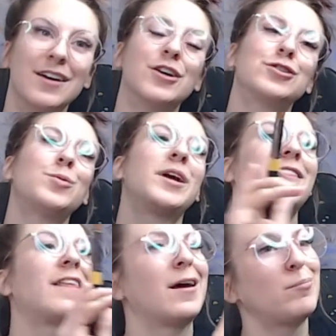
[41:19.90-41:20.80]
So we
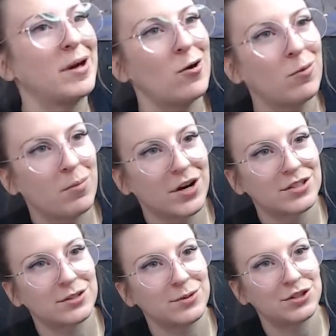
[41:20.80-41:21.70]
get that big old
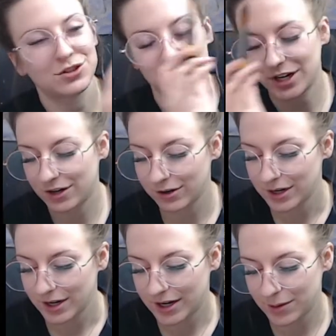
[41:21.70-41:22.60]
brush that we just took out
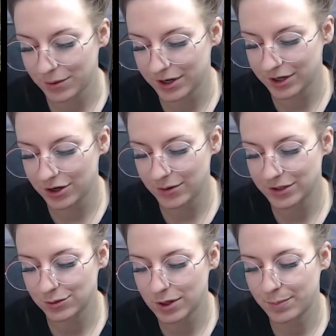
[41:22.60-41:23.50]
and we're going to go
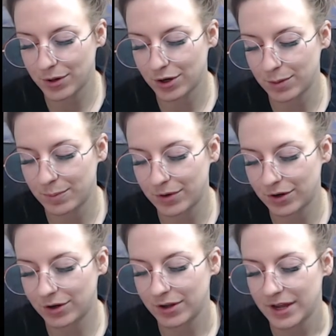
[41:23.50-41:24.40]
into our
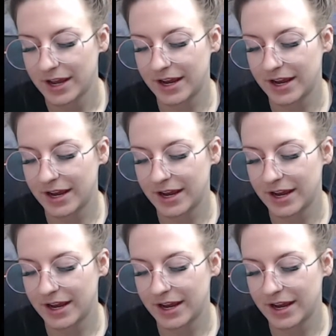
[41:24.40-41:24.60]
purple.